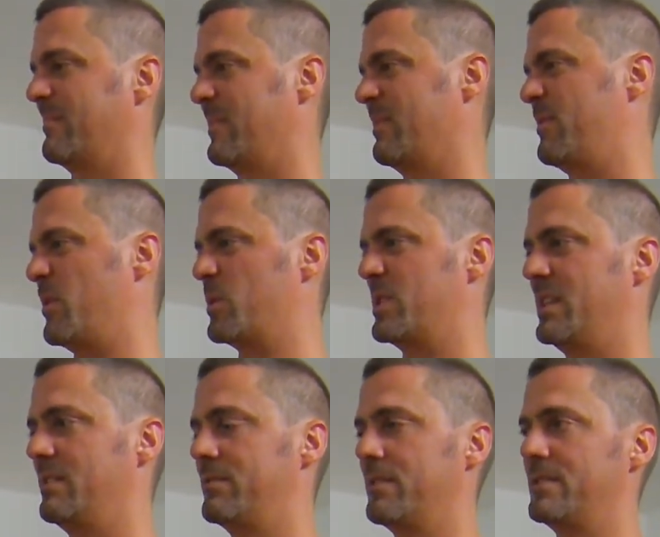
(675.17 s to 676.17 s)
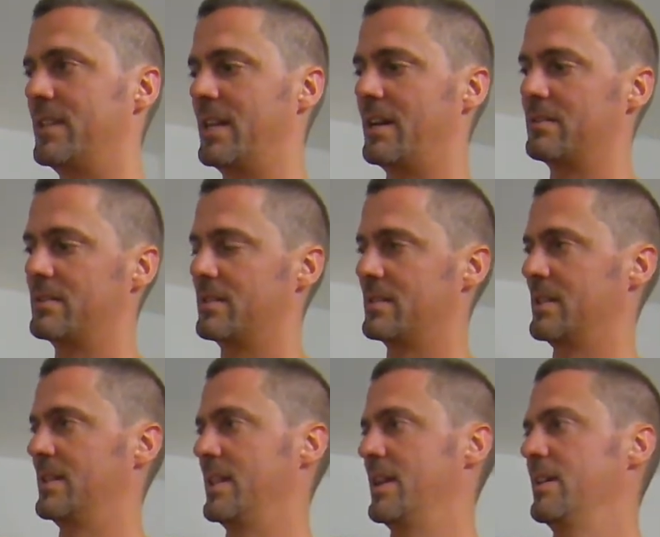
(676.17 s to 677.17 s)
14, 15 ounces
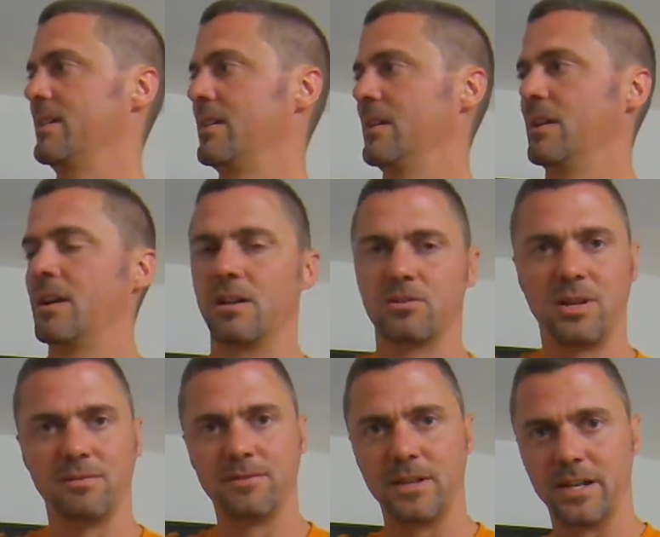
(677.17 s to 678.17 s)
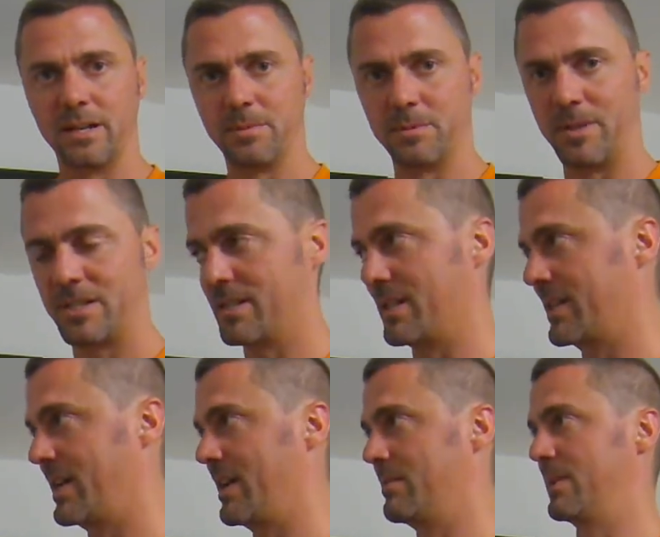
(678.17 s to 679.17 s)
in there. I'll try and fill it up as much as I
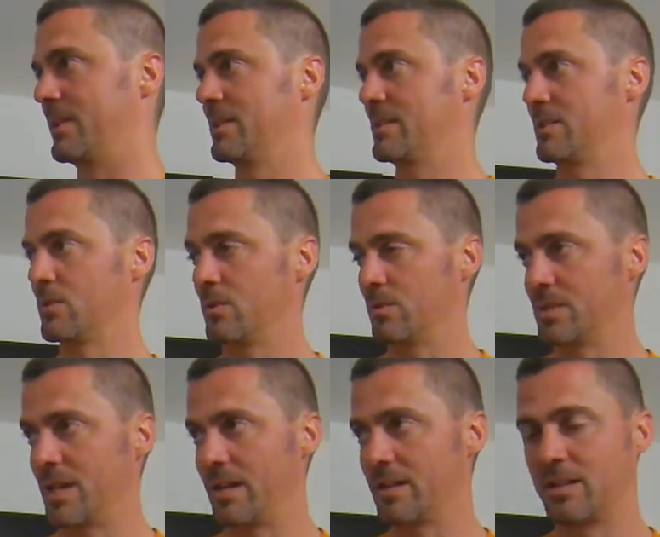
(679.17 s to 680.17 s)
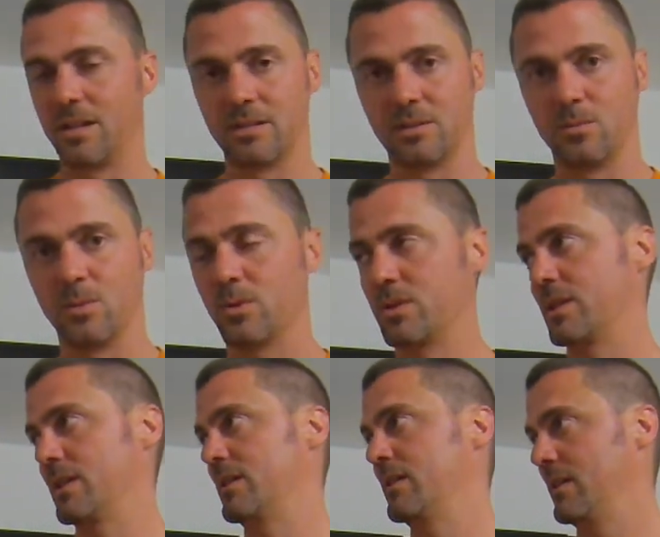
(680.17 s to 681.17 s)
can, but this is all sanitized water.